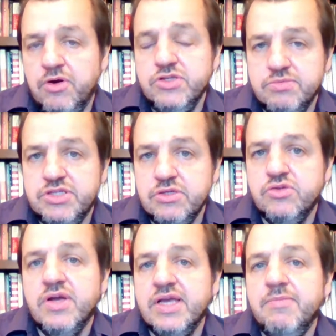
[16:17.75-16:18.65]
So I'm still
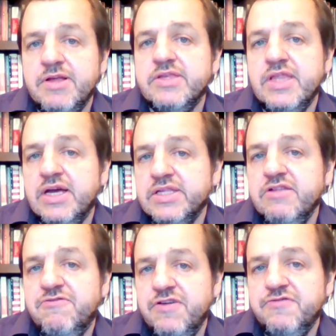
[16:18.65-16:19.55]
talking about the
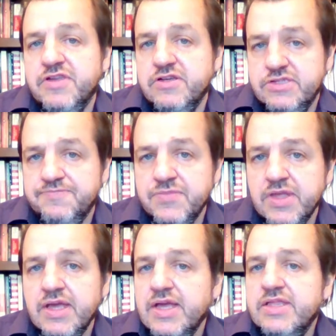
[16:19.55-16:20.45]
1950s.
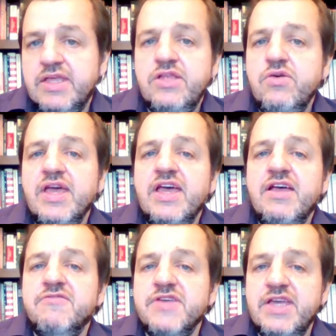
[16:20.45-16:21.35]
Then you
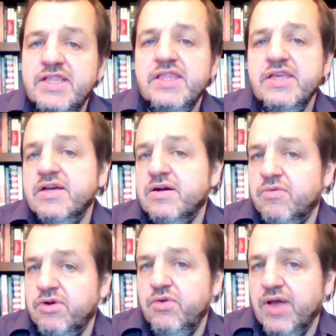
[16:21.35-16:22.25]
have India,
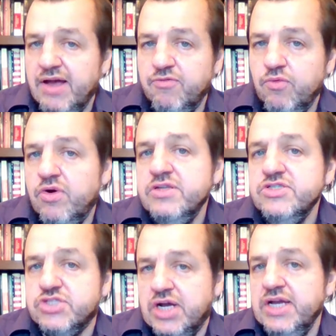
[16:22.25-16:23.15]
where you have one
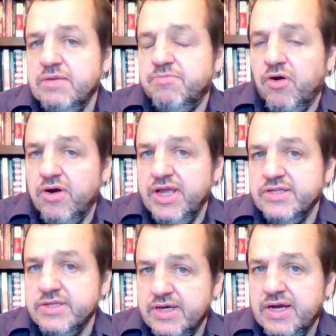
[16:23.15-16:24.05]
giant party at
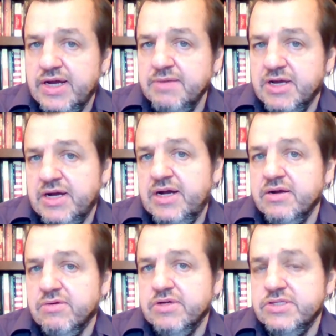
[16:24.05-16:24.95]
the time,
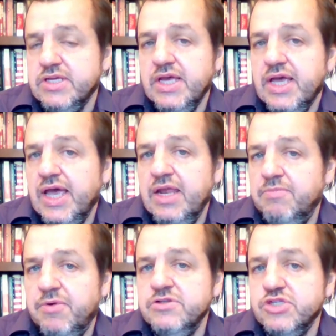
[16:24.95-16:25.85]
Congress, and a
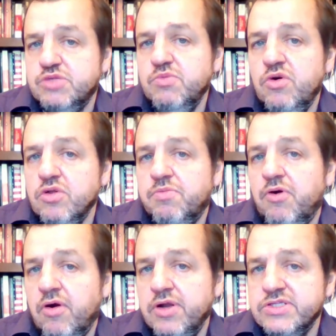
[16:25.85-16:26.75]
bunch of smaller
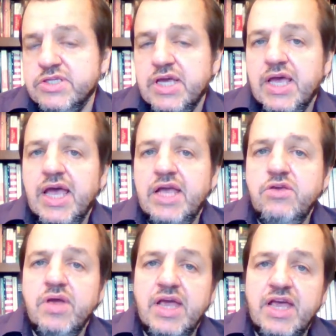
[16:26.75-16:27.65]
parties. And
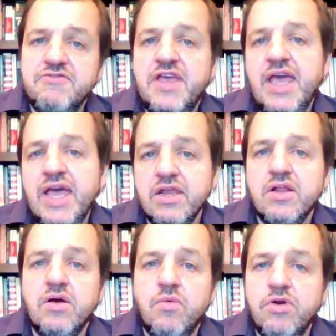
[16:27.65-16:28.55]
you have
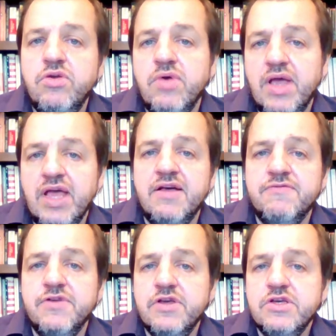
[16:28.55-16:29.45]
Canada, where you
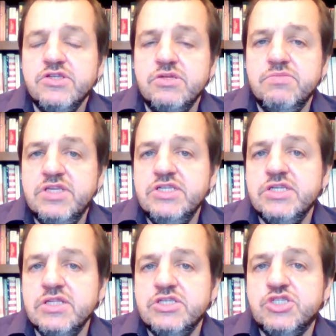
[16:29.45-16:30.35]
have some
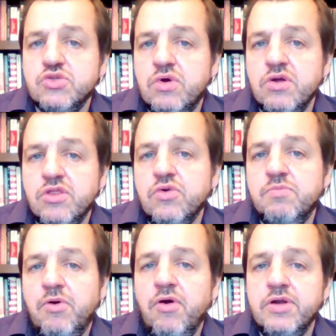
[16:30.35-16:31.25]
decently strong
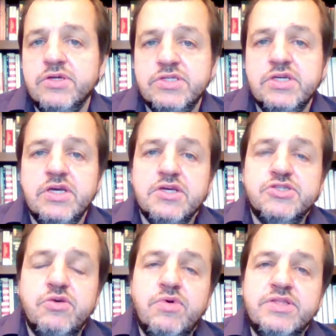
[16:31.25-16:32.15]
third parties.
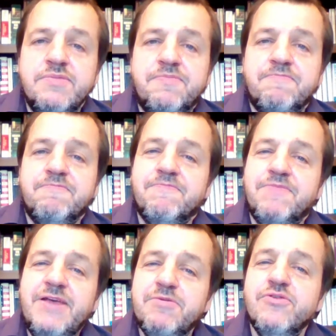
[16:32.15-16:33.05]
So what the
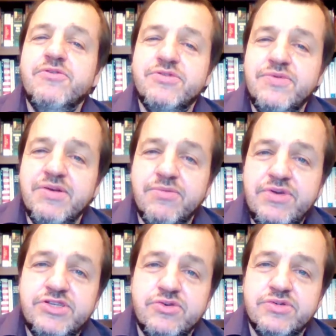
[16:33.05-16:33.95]
people who were doing
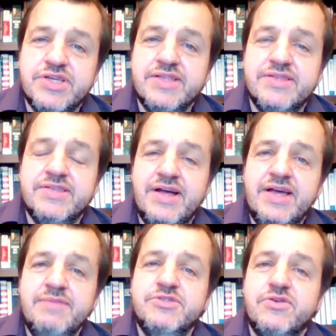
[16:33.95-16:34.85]
research at the
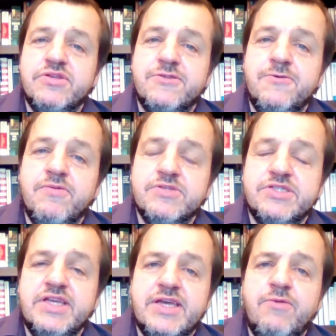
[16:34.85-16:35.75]
time started doing was
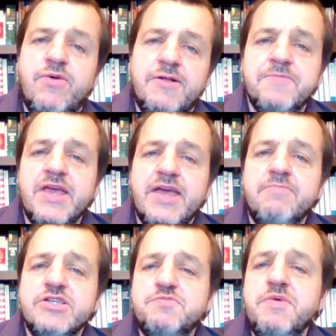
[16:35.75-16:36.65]
thinking, well, it
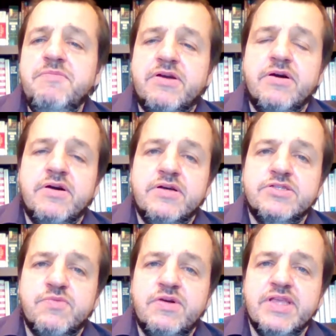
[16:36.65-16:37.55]
must be
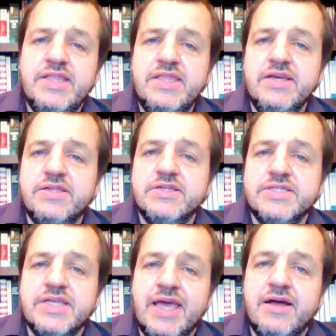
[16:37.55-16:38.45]
because, well, India
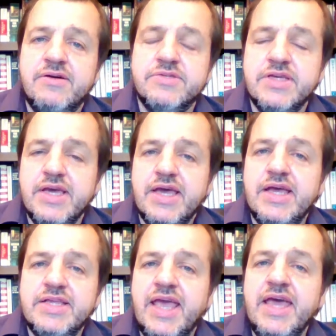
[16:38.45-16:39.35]
doesn't count
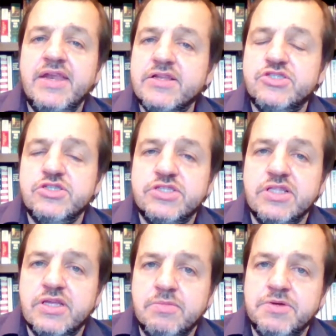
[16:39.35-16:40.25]
and Canada's just a
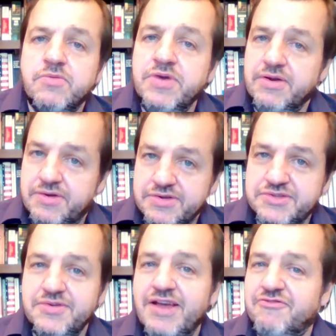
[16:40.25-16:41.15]
little bit weird. So
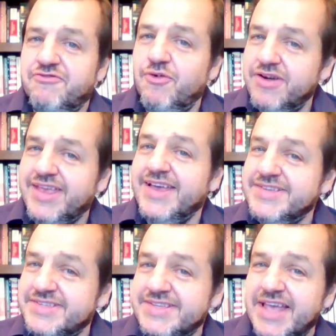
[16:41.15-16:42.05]
you have four
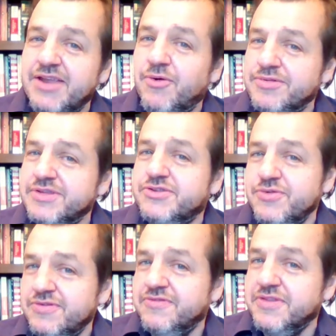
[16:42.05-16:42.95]
cases and only
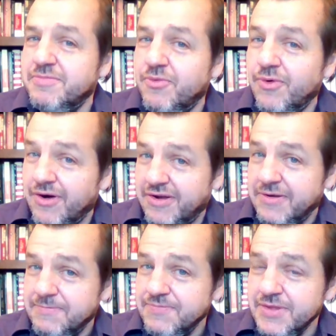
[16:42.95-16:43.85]
two of them work,
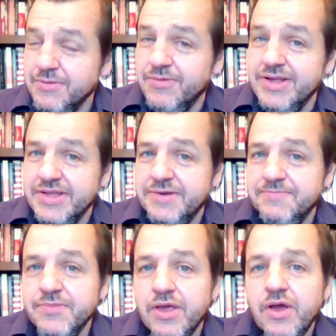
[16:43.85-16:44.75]
really.
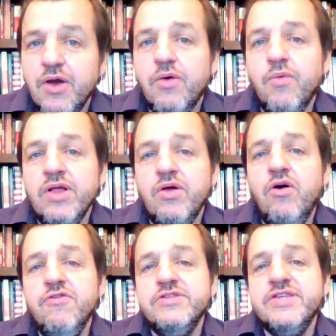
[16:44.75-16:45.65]
Well,
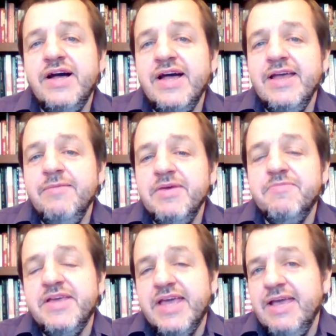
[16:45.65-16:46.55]
over time, it
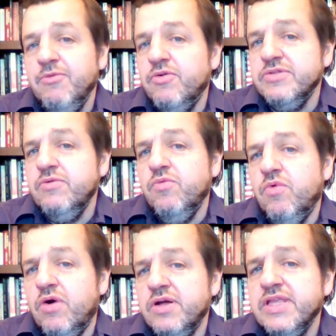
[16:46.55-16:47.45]
became only
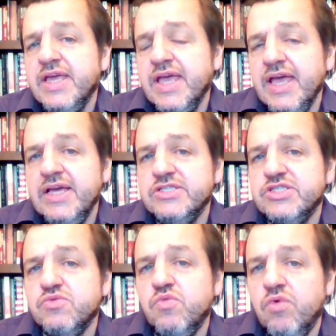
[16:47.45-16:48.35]
one
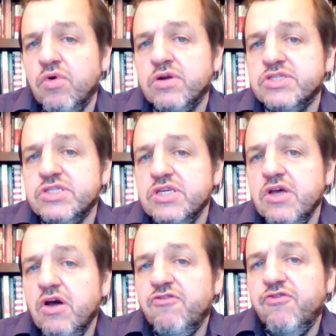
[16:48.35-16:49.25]
case works
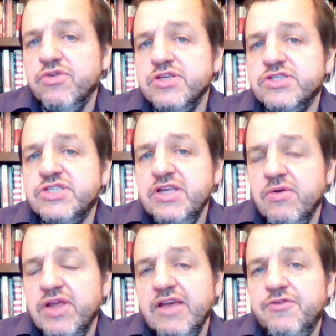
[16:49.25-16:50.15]
for this
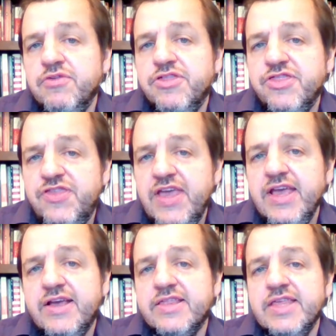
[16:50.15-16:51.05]
theory if you
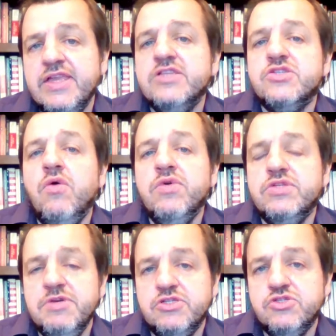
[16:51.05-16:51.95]
think that it's going to
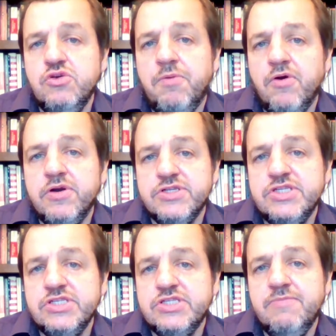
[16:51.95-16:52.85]
be a two-party
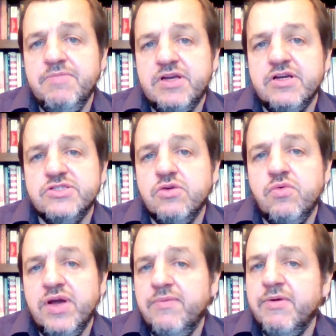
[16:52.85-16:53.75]
system because of the
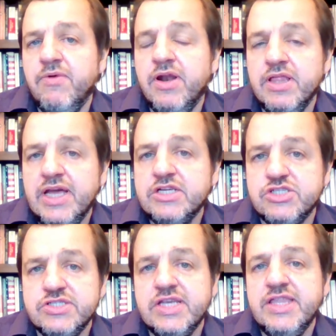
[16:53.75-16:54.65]
way we run
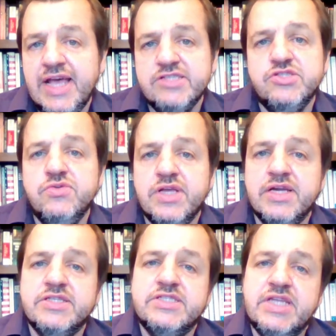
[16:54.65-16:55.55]
elections, and that's the
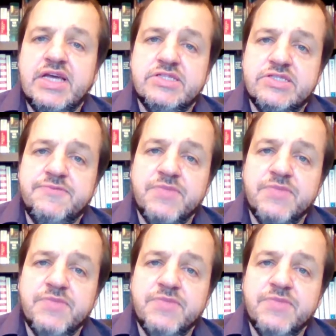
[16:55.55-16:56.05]
United States.